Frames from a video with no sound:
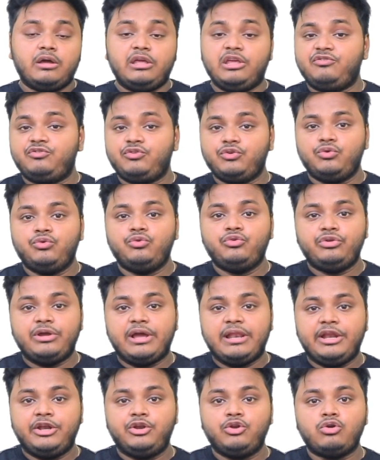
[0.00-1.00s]
if you
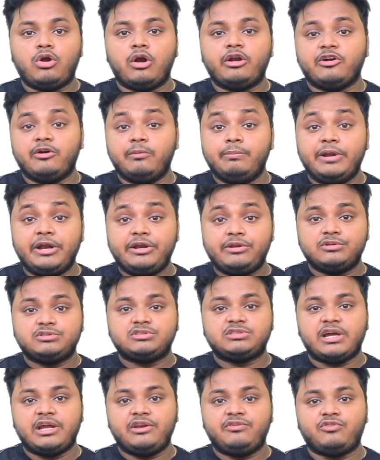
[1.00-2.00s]
really do not update your
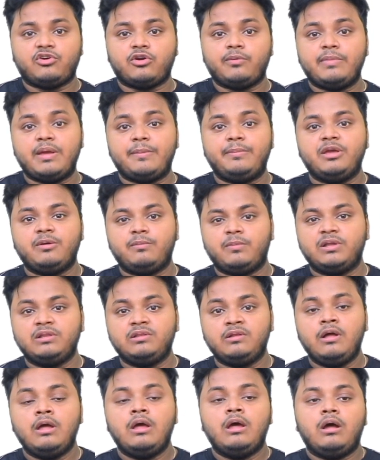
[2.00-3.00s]
site for maybe a
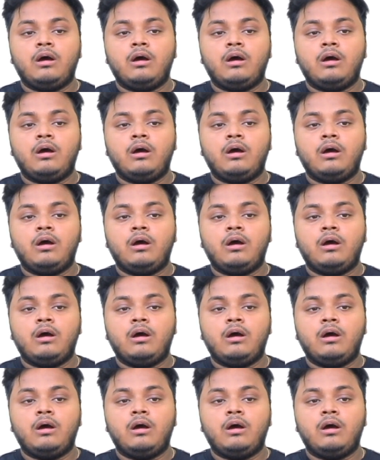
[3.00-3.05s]
month.